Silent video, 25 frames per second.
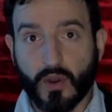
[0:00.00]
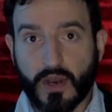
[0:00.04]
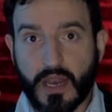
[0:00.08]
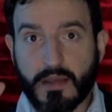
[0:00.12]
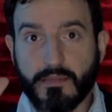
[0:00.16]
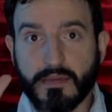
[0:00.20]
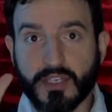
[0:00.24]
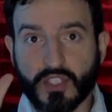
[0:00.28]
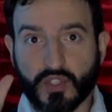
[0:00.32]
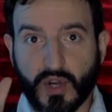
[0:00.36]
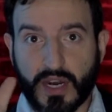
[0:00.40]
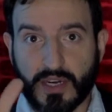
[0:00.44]

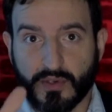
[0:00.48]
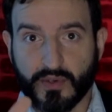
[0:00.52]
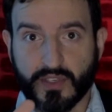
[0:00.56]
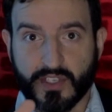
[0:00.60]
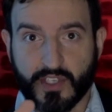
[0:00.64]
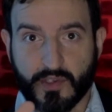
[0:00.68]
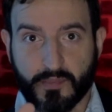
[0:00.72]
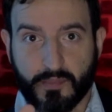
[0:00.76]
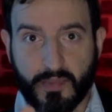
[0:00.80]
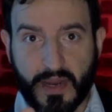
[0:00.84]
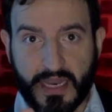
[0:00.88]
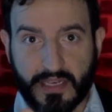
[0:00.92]
let me try to
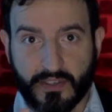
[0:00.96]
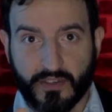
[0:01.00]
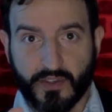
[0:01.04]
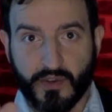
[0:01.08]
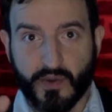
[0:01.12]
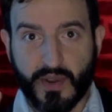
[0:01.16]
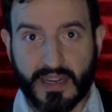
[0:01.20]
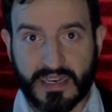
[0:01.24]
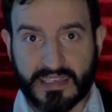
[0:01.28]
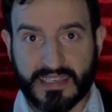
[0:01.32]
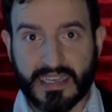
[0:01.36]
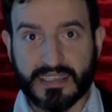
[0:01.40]
explain to
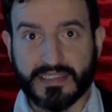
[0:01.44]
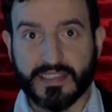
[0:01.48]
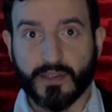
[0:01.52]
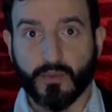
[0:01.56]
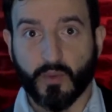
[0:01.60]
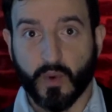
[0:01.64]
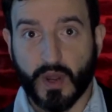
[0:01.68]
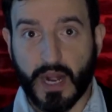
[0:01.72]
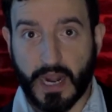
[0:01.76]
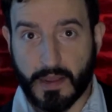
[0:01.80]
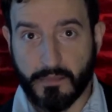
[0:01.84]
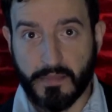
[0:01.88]
you exactly
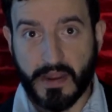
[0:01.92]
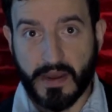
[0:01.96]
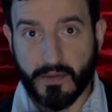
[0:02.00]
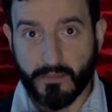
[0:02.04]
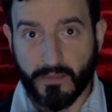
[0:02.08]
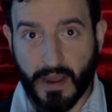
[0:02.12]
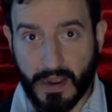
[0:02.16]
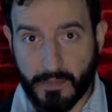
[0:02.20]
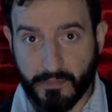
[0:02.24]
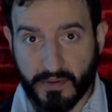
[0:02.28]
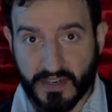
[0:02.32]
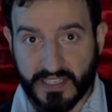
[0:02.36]
what i mean
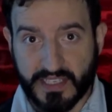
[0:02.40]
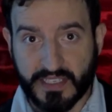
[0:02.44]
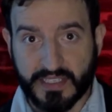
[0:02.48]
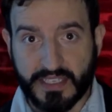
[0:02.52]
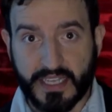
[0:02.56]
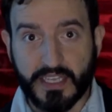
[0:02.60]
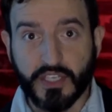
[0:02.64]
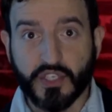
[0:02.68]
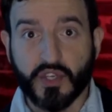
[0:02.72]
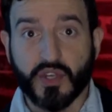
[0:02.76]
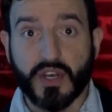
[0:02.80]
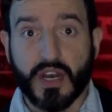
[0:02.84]
by
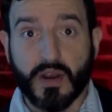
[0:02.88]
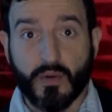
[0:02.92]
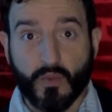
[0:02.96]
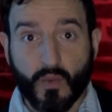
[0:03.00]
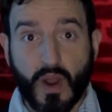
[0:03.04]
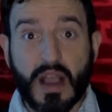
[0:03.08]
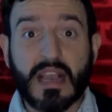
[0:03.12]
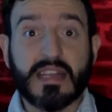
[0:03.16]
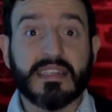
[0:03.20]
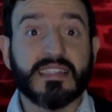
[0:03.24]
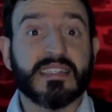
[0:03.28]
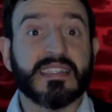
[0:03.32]
presentation and
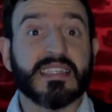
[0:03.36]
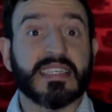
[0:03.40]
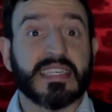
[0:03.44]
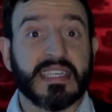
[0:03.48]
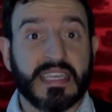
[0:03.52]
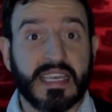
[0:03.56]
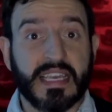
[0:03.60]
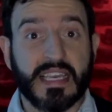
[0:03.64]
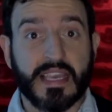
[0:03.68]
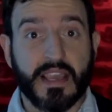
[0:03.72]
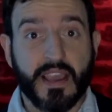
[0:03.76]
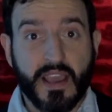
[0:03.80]
why is the
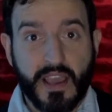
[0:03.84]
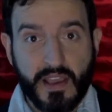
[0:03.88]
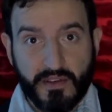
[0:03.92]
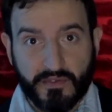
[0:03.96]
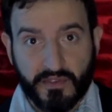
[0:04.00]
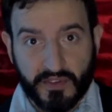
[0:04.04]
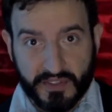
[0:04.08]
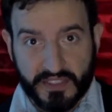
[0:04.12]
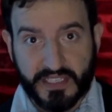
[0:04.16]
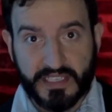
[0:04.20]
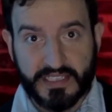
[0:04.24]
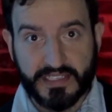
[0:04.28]
key
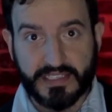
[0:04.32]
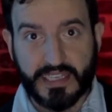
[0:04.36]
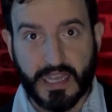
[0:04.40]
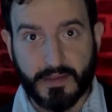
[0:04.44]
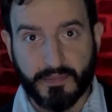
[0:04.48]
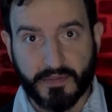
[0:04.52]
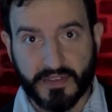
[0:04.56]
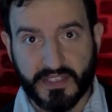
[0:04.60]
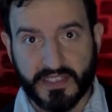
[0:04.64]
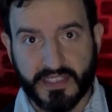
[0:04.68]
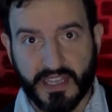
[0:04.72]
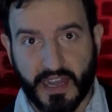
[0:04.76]
for this
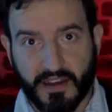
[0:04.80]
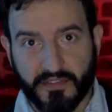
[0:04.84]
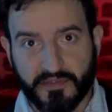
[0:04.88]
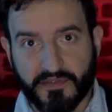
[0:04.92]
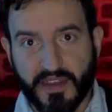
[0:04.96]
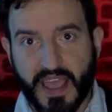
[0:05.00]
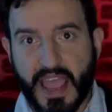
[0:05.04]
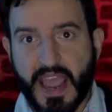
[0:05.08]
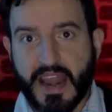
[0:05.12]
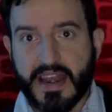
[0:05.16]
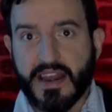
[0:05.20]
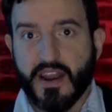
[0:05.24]
type of
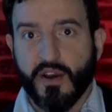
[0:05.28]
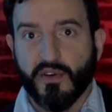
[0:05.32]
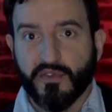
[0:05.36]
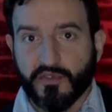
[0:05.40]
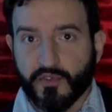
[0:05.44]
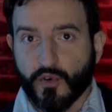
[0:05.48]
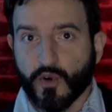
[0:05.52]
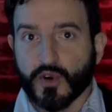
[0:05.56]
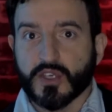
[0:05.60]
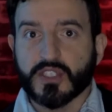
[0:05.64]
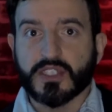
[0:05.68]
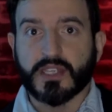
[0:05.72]
stuff and
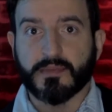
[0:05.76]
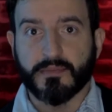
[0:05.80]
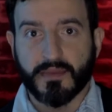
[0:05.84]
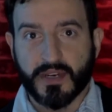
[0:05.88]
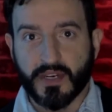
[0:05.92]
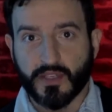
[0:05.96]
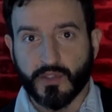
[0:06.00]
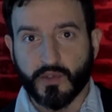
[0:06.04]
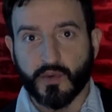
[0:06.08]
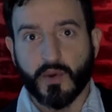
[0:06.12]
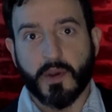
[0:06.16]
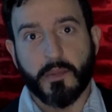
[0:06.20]
of course i'm
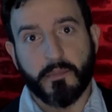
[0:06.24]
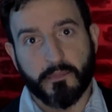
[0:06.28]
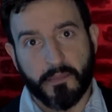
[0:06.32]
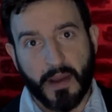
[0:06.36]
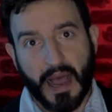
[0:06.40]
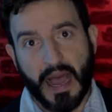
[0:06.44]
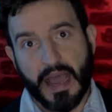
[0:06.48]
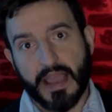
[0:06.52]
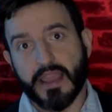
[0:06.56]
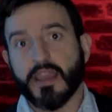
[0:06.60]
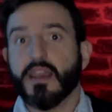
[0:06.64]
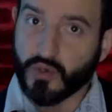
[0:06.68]
gonna do it
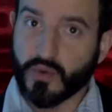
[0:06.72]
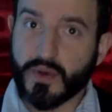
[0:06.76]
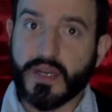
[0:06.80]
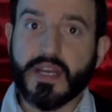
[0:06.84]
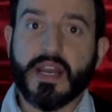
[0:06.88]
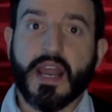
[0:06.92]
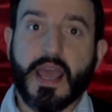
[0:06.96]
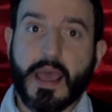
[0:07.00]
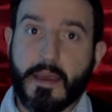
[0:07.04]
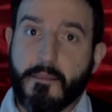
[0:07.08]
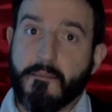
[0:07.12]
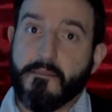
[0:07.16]
by
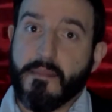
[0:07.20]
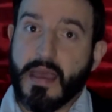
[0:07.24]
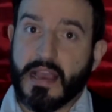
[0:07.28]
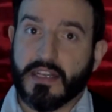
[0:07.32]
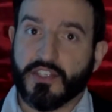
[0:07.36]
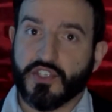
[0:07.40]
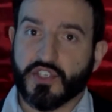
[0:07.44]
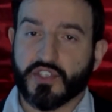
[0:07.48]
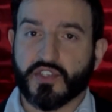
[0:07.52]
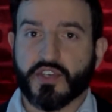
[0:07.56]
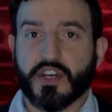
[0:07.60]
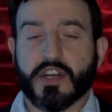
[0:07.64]
doing a
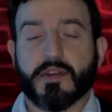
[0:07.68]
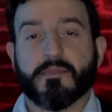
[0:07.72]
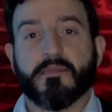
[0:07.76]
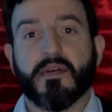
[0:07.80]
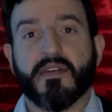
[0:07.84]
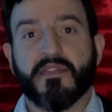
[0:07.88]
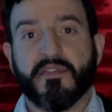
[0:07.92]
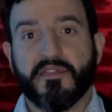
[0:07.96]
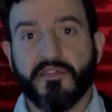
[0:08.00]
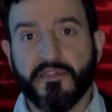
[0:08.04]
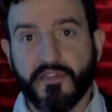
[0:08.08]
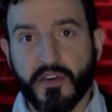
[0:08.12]
magic trick
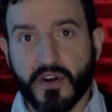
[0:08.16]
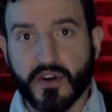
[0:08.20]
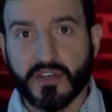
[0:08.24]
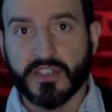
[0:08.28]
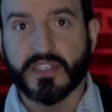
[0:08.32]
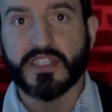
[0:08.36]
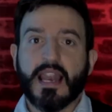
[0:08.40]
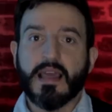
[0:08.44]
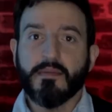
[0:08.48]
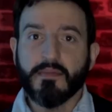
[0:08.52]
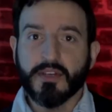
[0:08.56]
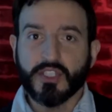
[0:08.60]
but
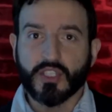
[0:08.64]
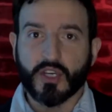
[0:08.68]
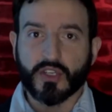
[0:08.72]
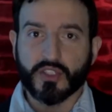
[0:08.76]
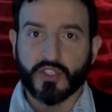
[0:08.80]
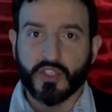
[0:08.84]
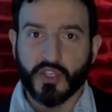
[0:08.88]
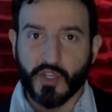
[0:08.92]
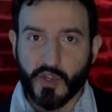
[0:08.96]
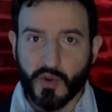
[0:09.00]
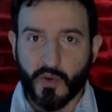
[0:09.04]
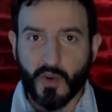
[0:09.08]
first let me
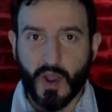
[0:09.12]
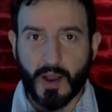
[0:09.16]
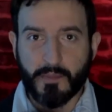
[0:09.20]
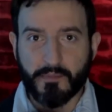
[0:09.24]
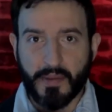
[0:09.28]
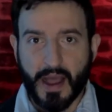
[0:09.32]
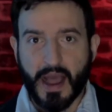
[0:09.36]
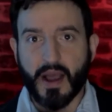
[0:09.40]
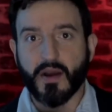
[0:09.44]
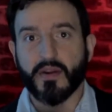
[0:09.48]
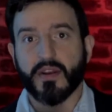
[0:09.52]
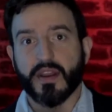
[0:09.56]
talk to you
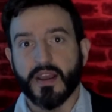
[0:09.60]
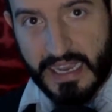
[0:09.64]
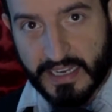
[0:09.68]
about